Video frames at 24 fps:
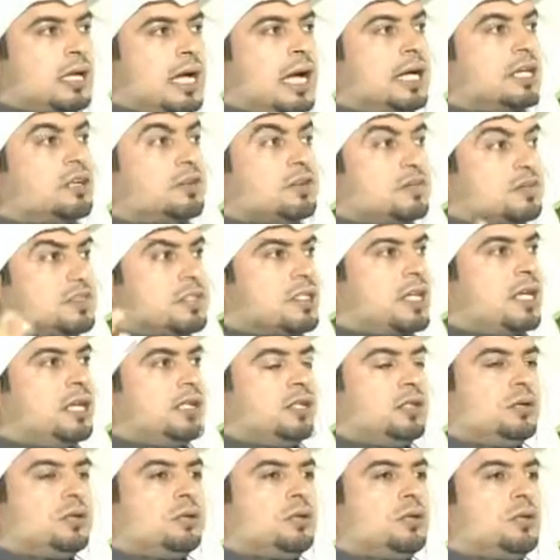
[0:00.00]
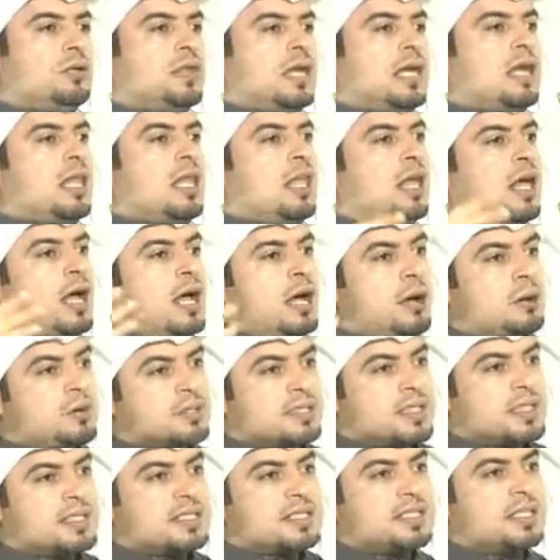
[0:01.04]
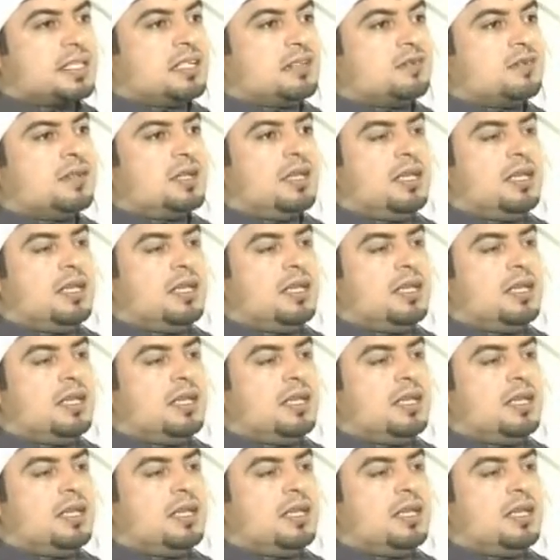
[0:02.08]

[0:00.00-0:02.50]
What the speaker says: hiding of sun or the clouds itself.